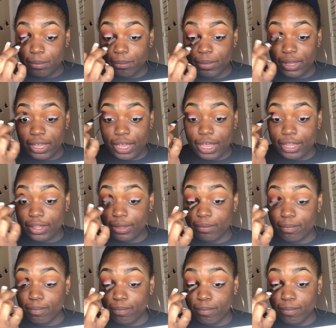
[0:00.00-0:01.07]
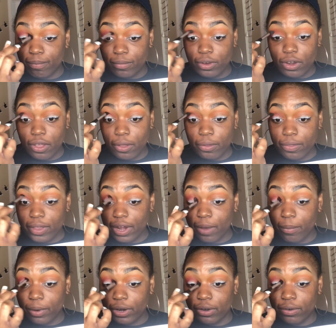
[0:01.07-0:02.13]
but I know that I
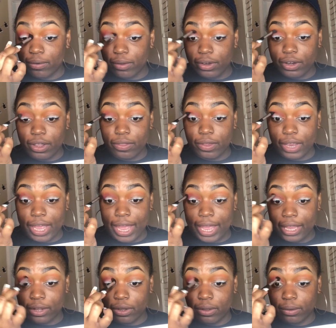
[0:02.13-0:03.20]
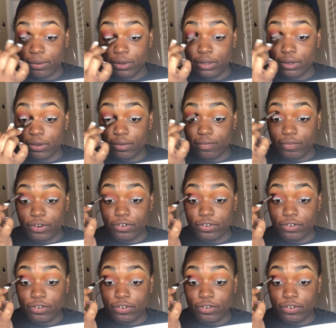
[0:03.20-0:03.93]
want to do another halo look for